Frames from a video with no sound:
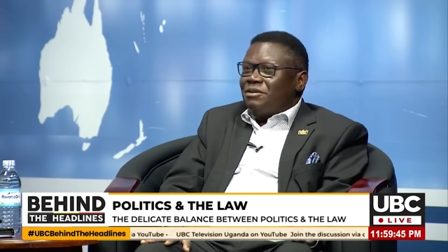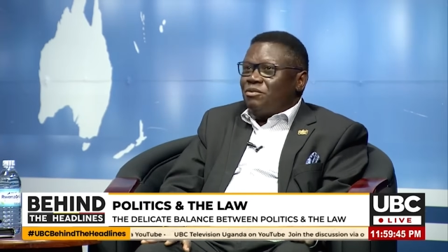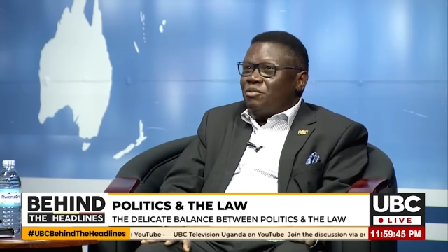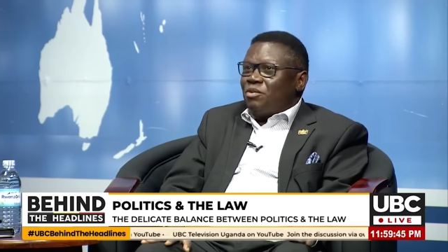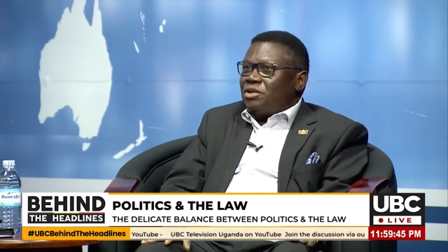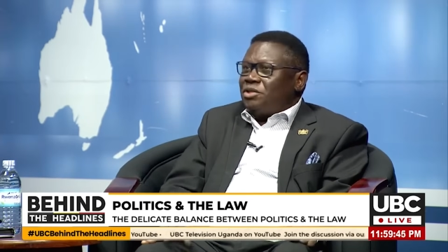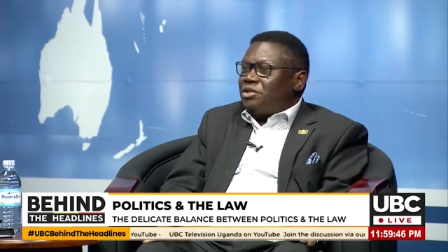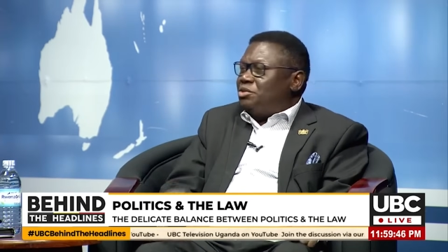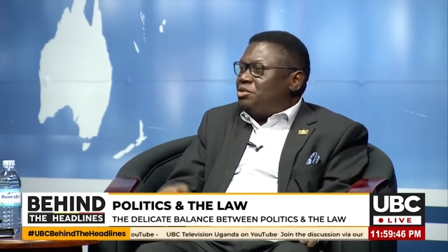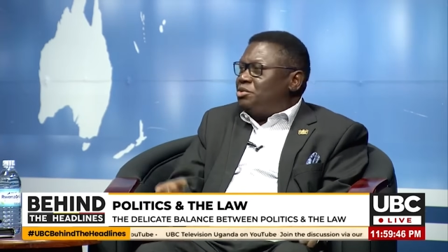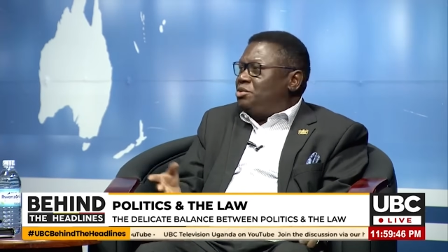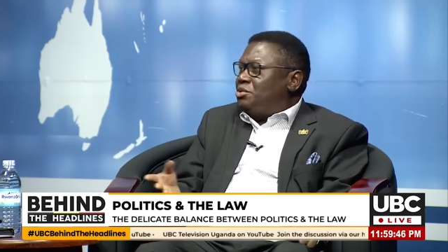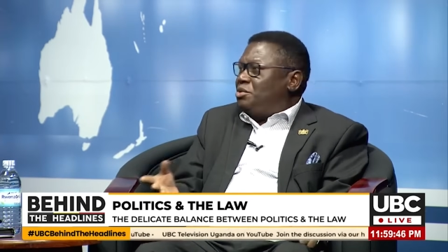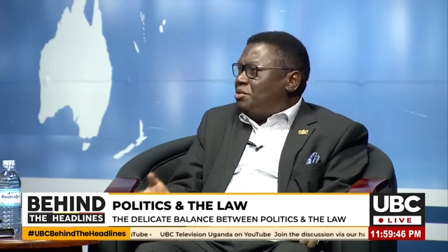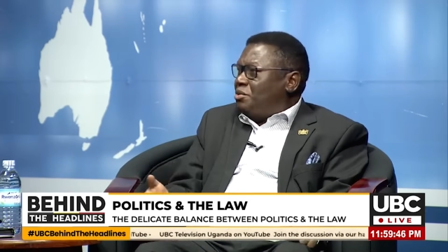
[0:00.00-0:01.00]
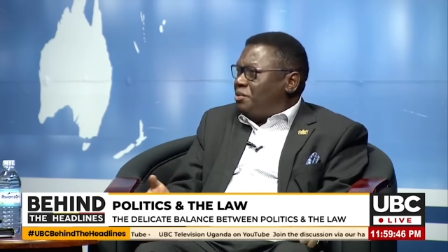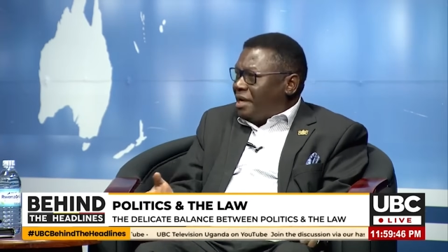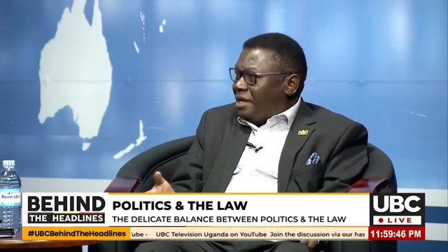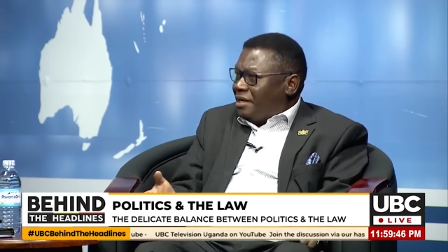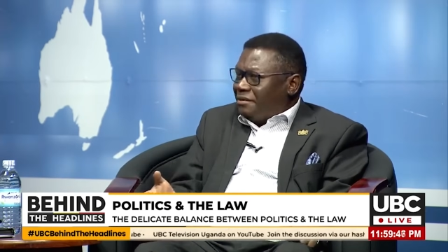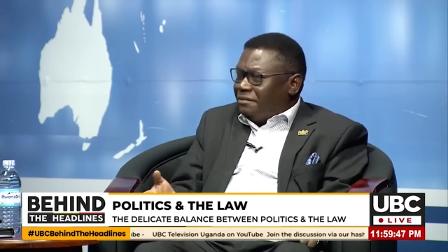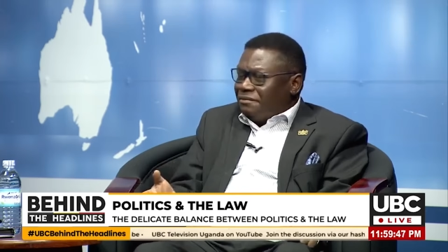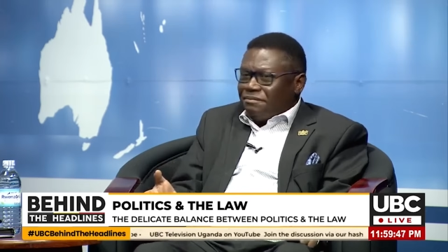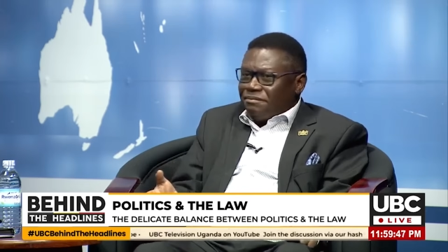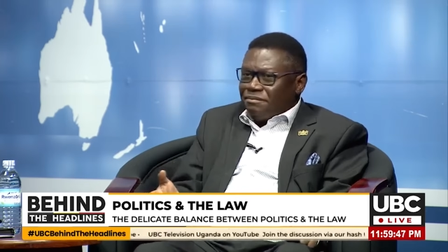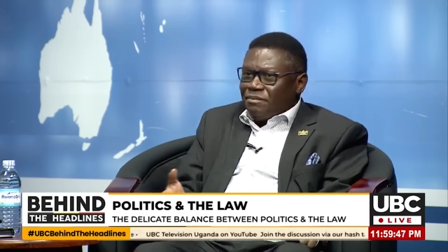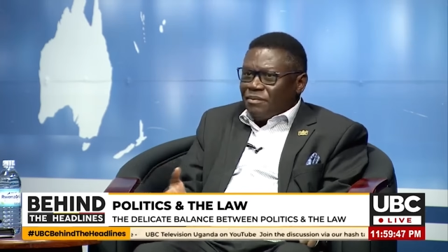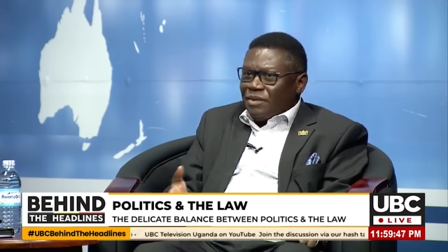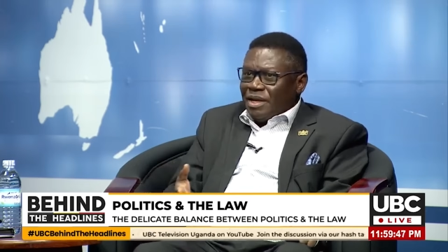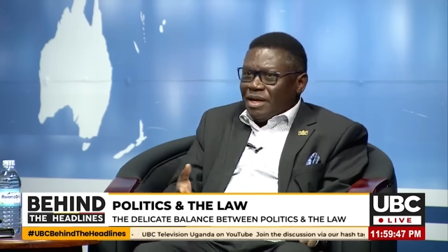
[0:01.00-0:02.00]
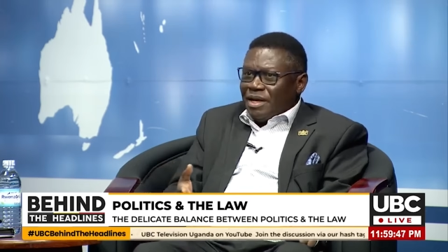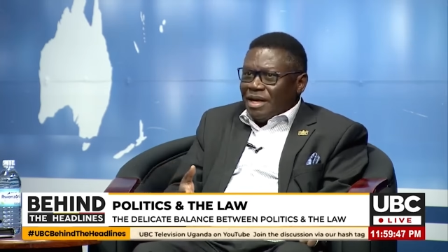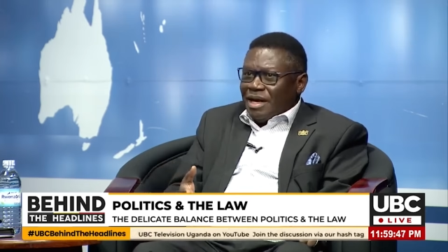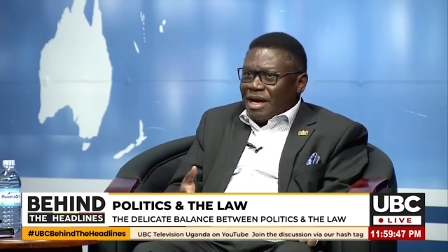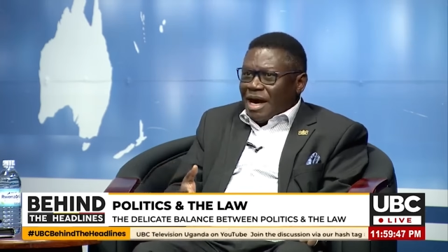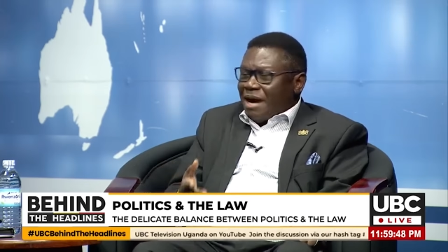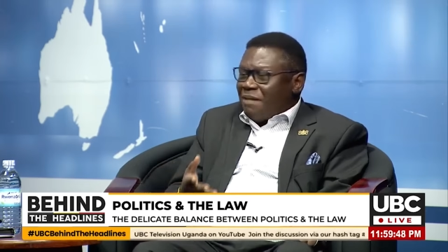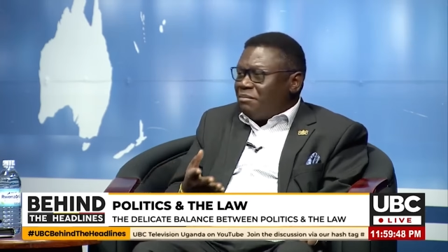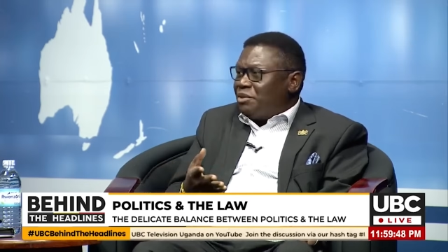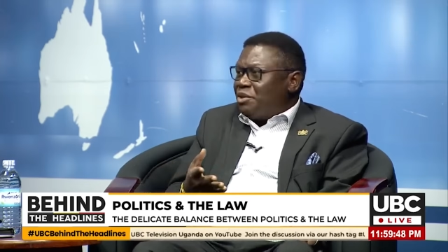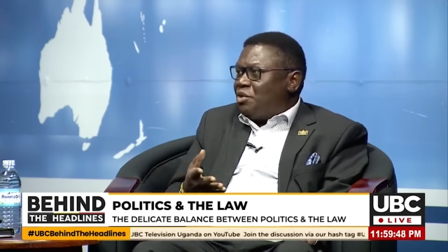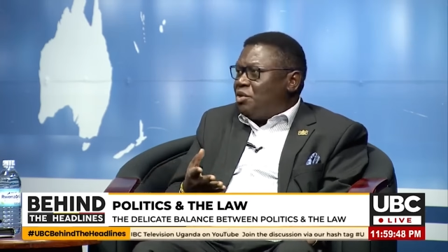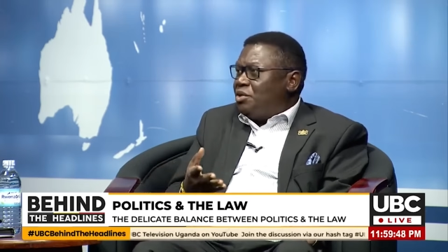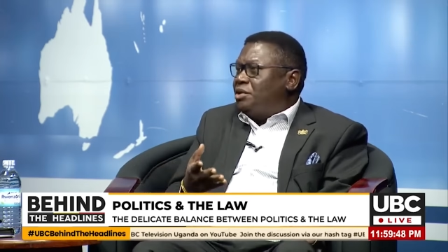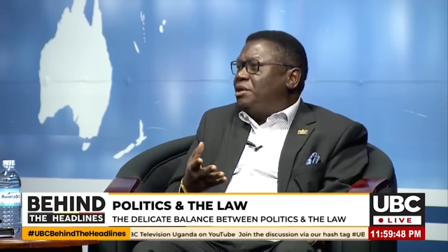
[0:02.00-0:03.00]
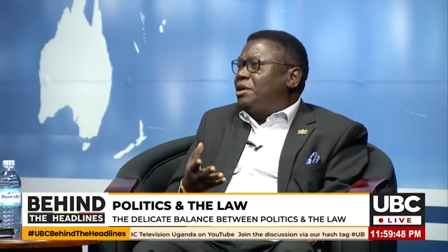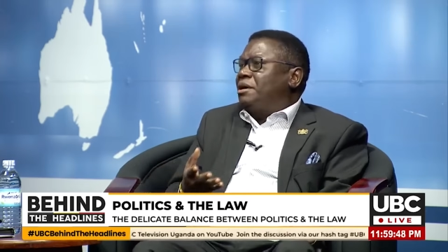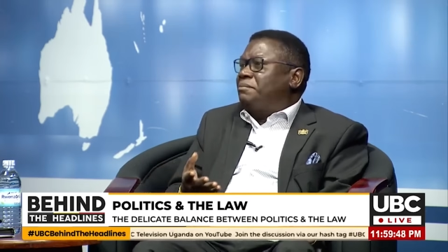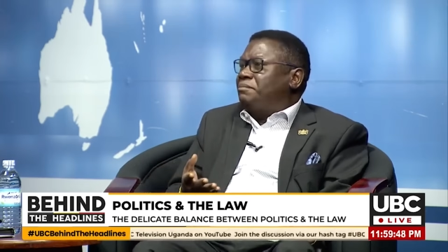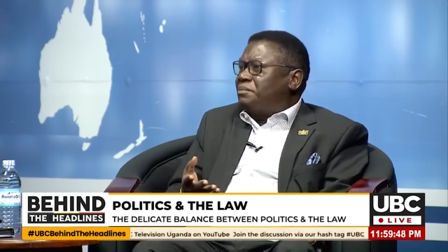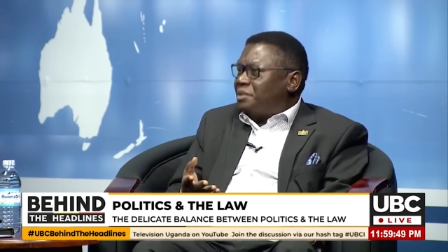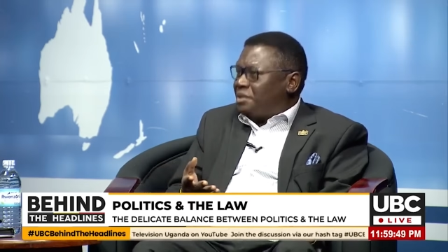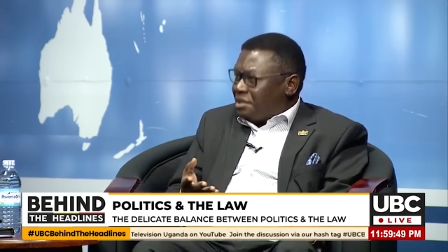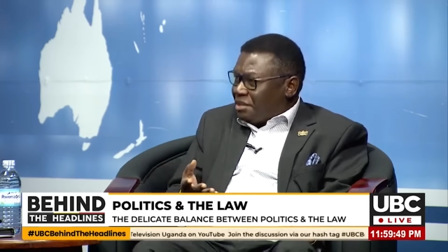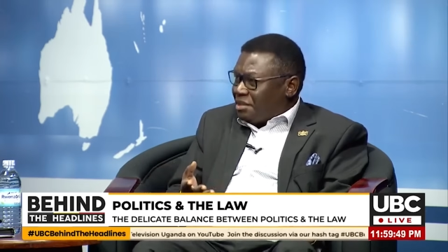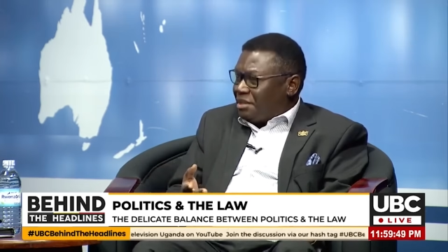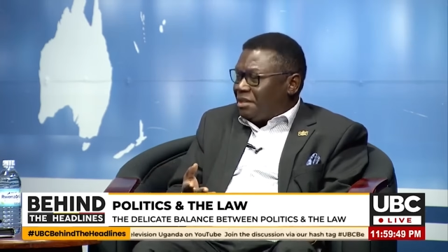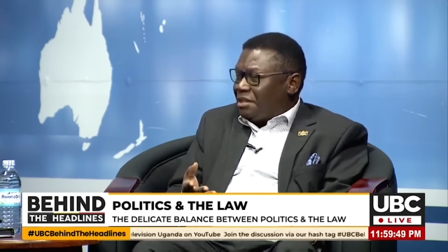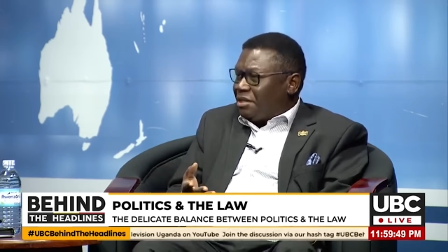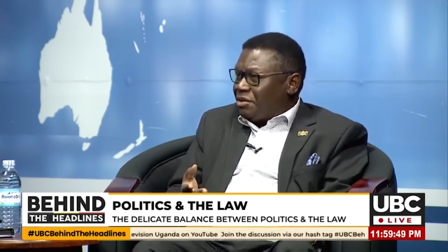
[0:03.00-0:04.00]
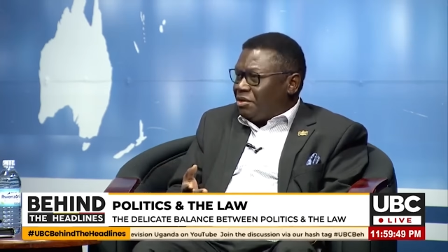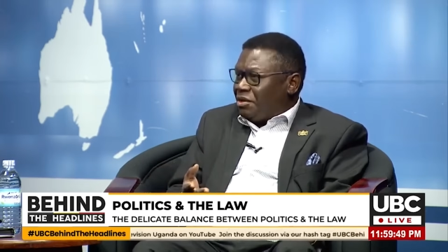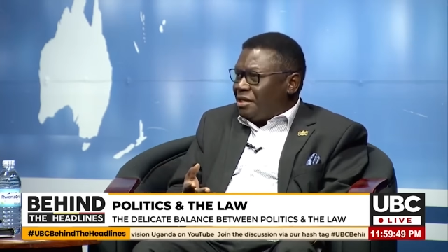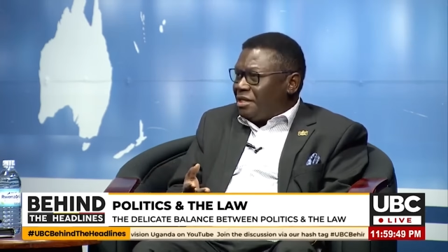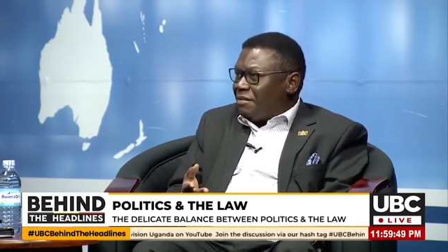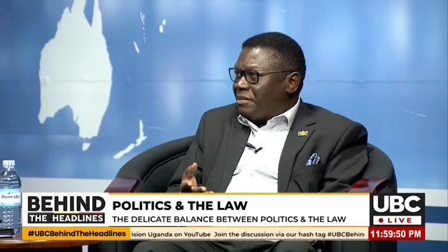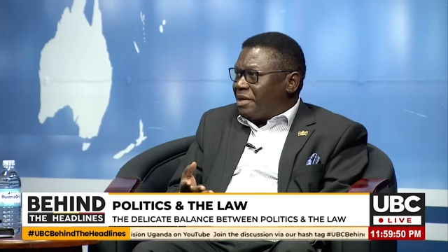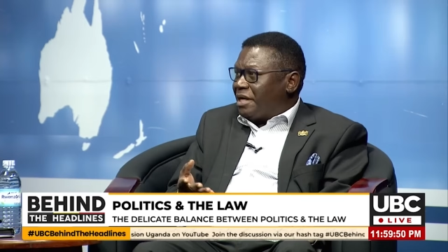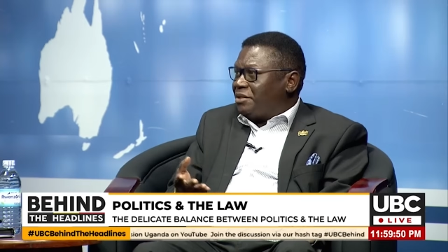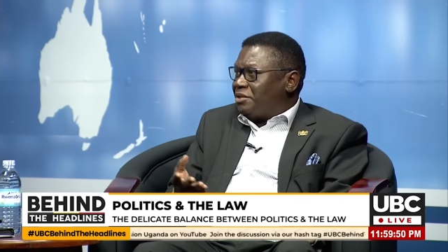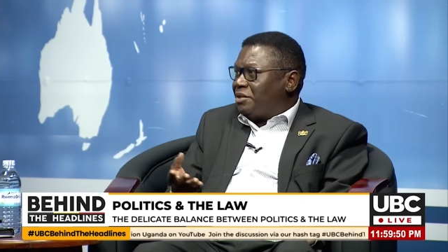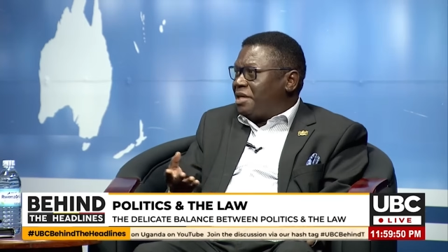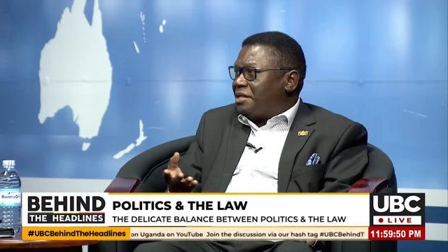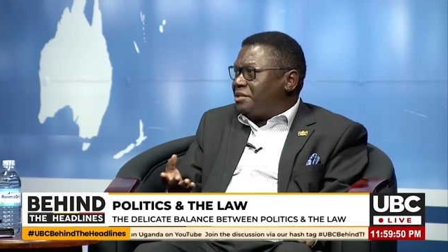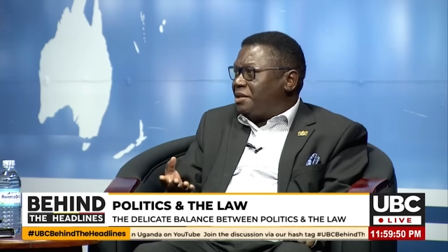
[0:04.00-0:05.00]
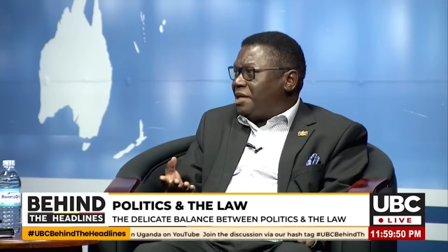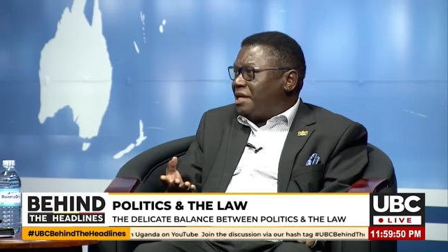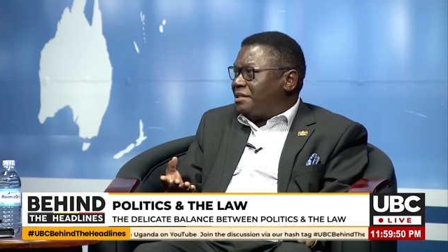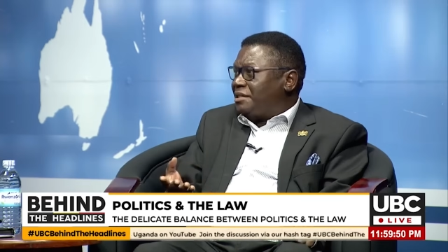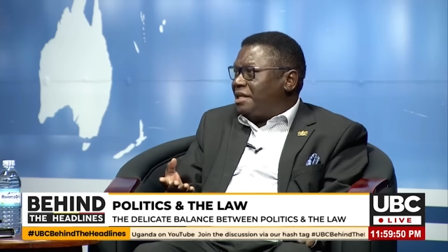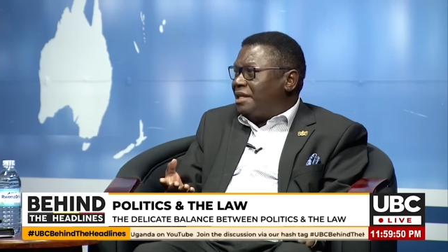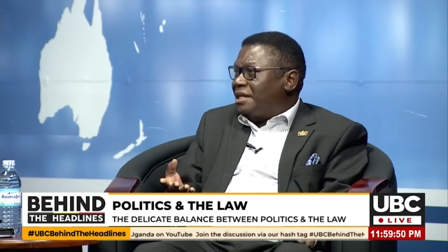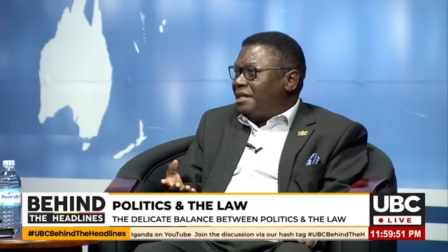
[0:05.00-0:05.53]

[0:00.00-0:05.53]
what do you do when armed hoodlums, call them cattle rustlers,